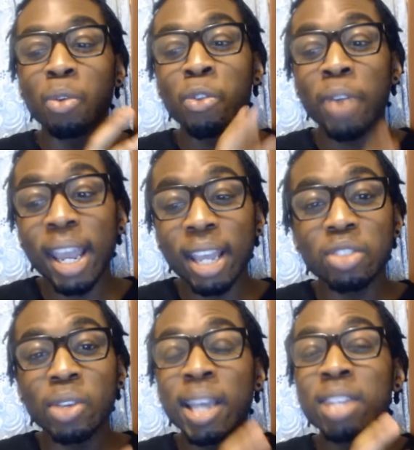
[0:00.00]
a
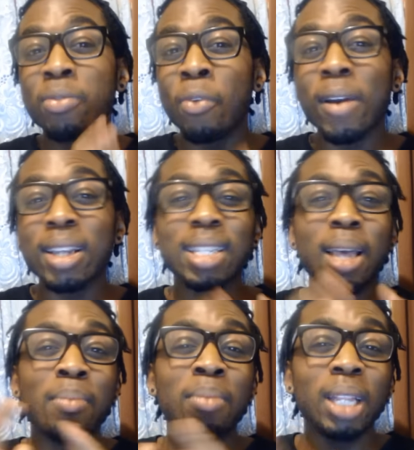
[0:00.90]
ring to his voice
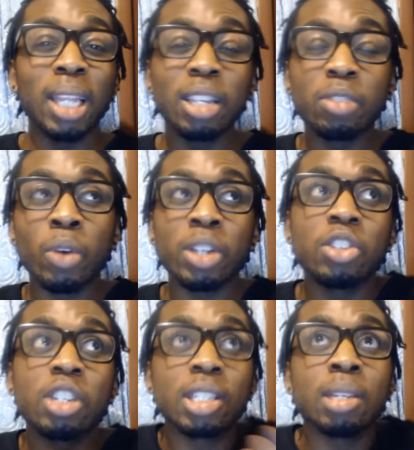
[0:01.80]
that Malik's
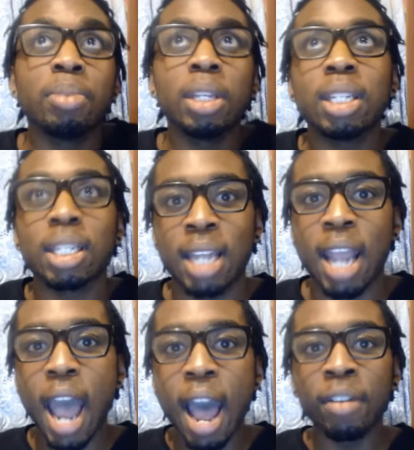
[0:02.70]
voice just simply
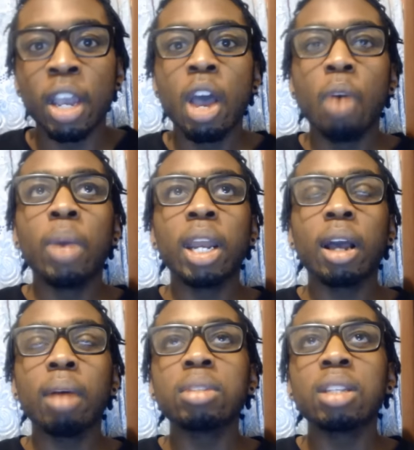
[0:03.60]
doesn't have. When
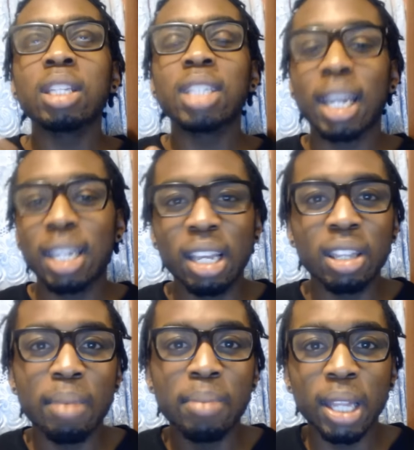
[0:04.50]
it comes to the
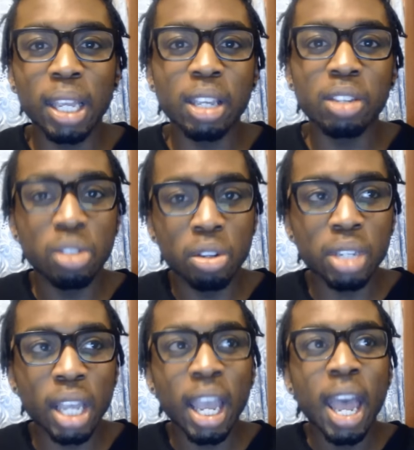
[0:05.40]
technique that Malik is
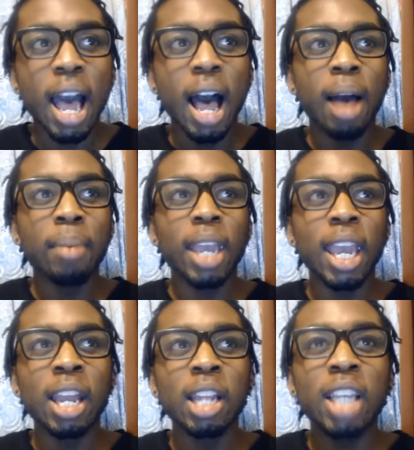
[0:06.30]
using,
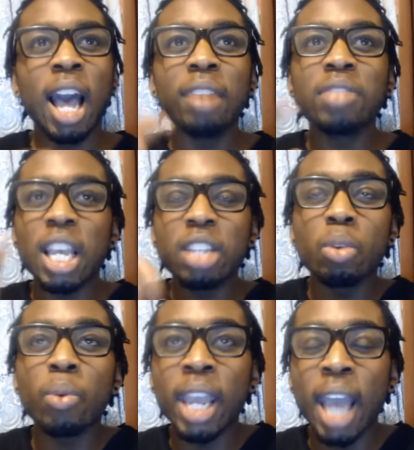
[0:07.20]
it kind of takes
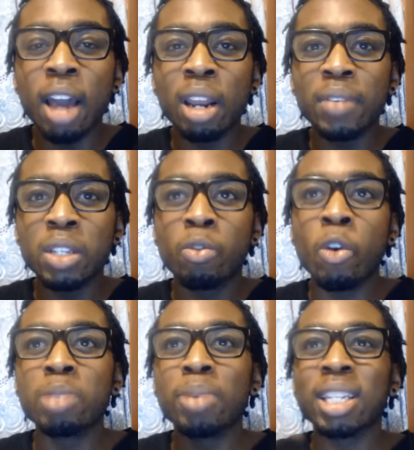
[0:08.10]
the ring out of his
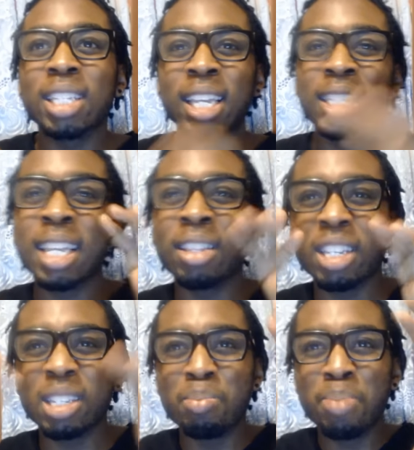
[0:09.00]
voice, because he's in
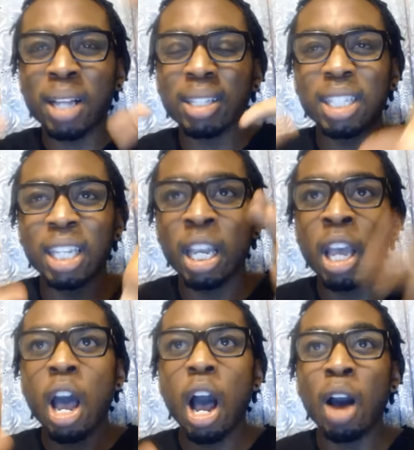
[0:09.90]
this belty,
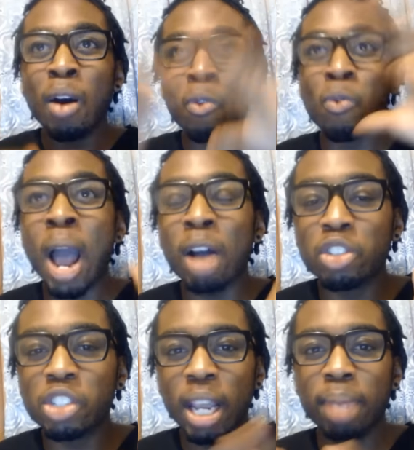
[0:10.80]

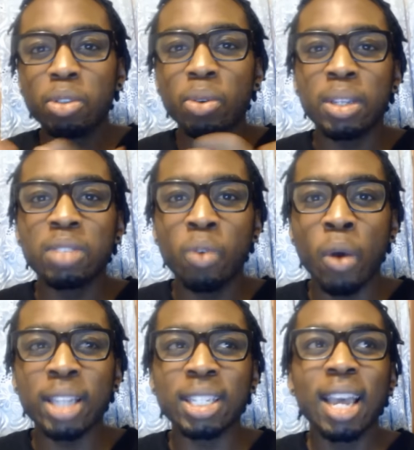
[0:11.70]
round shape to his
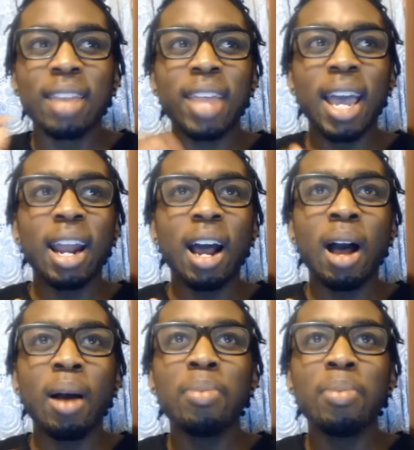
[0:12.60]
voice that